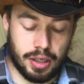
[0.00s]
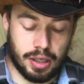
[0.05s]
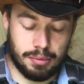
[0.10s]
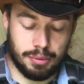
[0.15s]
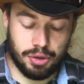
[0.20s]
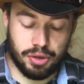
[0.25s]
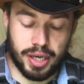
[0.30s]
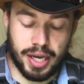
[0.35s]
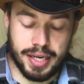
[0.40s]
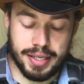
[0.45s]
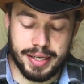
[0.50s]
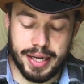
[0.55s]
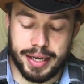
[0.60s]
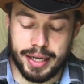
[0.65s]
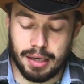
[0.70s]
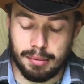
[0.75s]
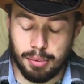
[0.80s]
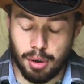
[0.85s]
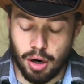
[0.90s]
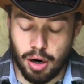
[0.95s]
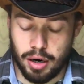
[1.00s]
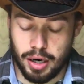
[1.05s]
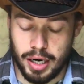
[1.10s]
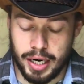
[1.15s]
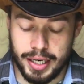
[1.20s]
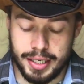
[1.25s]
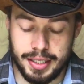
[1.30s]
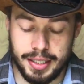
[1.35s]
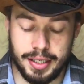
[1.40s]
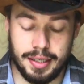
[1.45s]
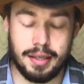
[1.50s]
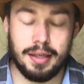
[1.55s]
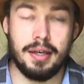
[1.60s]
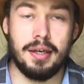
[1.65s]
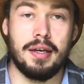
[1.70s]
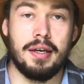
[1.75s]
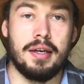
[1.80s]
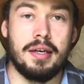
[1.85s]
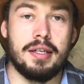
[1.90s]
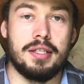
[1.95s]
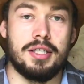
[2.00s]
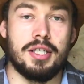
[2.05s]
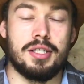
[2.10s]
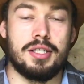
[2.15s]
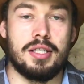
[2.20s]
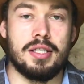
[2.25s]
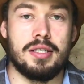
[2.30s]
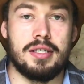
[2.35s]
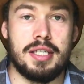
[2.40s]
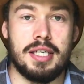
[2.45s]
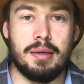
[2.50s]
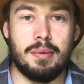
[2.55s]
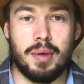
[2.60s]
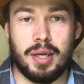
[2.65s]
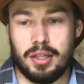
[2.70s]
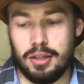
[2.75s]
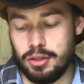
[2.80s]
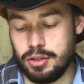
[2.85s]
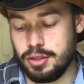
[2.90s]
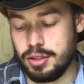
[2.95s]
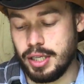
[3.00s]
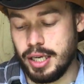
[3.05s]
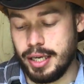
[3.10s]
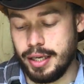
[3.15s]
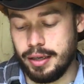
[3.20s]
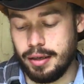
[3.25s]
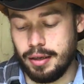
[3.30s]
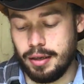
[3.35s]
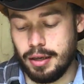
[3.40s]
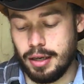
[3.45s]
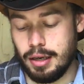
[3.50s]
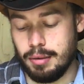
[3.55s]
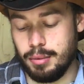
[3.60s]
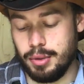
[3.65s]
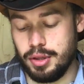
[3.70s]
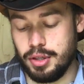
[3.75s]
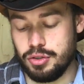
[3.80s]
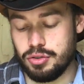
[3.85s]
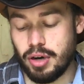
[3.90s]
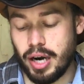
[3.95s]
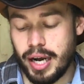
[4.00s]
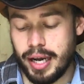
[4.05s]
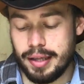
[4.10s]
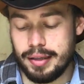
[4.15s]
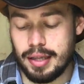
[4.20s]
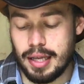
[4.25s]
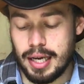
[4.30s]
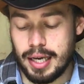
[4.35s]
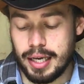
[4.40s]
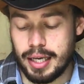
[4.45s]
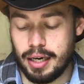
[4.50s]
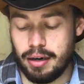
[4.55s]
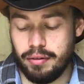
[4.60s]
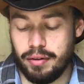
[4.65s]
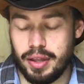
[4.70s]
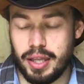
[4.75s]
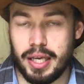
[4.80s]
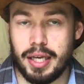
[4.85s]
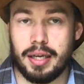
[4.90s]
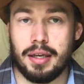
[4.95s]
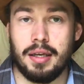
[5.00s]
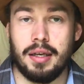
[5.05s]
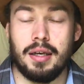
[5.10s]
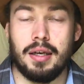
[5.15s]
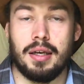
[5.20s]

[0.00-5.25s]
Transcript: You can take it apart. I did, just to see what it looks like with the triad lock and everything.